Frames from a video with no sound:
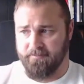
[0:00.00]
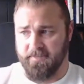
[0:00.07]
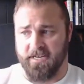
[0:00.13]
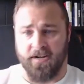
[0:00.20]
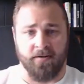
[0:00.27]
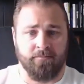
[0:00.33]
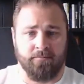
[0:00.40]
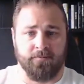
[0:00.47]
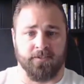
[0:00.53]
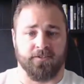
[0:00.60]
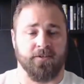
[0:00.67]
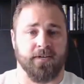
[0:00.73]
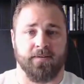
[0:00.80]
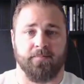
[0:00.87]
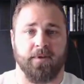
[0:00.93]
you know, you're
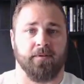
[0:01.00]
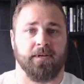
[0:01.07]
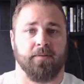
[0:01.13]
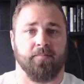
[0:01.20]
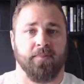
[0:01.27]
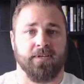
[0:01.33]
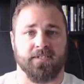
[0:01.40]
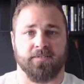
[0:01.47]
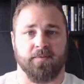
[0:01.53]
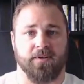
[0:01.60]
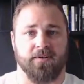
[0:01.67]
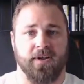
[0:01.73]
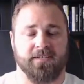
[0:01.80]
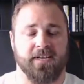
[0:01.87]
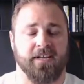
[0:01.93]
still going to be able to get business, but
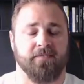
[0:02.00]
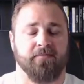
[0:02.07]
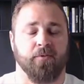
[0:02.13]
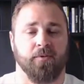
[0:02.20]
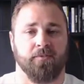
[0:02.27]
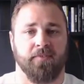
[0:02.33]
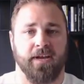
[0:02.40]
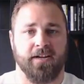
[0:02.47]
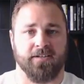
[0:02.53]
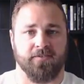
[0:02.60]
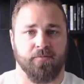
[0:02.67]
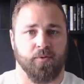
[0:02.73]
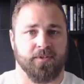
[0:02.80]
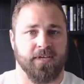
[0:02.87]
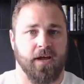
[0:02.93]
you're not taking full advantage
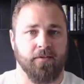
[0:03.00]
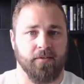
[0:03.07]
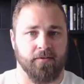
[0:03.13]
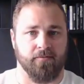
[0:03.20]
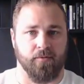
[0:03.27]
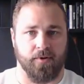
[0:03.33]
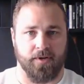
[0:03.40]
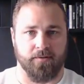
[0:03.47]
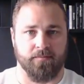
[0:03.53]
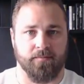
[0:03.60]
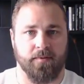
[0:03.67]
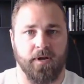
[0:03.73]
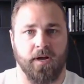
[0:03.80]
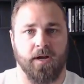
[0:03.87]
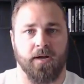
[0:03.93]
of what's out there for you.
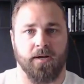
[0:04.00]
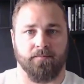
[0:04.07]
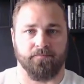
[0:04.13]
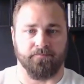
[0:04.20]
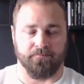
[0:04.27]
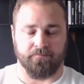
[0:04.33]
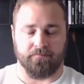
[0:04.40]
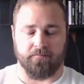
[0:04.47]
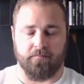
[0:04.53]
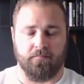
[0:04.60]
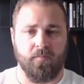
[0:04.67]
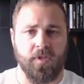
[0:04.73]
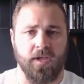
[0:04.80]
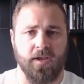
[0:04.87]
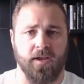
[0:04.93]
Um,
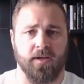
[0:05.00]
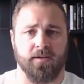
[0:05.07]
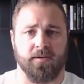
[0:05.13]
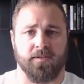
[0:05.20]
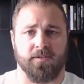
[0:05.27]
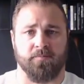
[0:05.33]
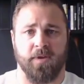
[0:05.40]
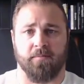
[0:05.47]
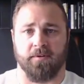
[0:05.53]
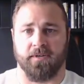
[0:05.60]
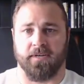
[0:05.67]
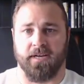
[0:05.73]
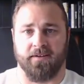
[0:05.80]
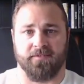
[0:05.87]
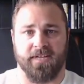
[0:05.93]
uh, to be able to
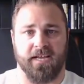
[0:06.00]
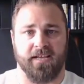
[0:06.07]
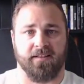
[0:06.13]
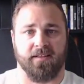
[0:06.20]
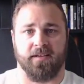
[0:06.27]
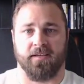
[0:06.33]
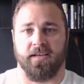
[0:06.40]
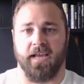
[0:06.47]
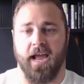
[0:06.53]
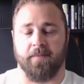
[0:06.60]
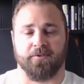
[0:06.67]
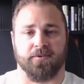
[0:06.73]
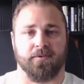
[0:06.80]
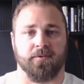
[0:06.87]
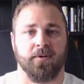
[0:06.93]
kind of take the, and
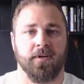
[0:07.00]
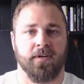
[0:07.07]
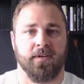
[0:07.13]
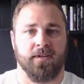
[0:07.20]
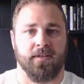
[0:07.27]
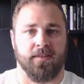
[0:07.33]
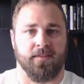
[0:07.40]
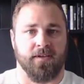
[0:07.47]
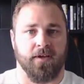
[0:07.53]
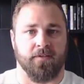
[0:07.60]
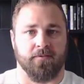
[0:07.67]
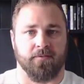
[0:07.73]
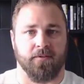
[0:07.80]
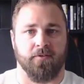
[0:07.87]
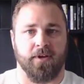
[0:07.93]
capture the
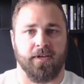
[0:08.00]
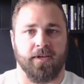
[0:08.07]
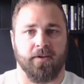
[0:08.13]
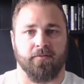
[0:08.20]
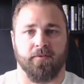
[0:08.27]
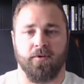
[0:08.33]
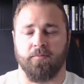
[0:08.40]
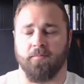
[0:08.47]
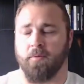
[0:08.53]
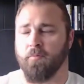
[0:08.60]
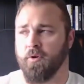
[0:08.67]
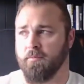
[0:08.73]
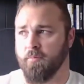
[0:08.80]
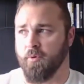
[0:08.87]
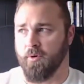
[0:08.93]
other low hanging fruit, but
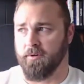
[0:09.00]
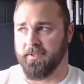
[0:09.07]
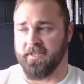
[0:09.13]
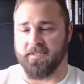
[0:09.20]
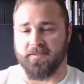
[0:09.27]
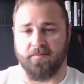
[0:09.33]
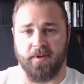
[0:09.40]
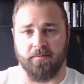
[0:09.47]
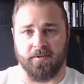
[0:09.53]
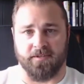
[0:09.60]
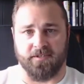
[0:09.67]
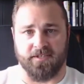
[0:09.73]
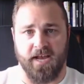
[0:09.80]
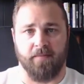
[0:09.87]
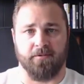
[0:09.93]
more importantly, is to be able to
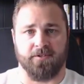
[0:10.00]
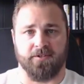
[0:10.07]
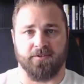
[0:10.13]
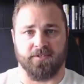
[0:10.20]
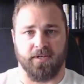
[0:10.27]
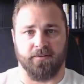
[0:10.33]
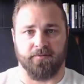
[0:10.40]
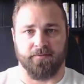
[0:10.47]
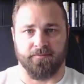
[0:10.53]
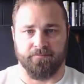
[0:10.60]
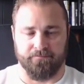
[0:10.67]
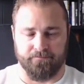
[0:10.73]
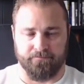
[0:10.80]
establish yourself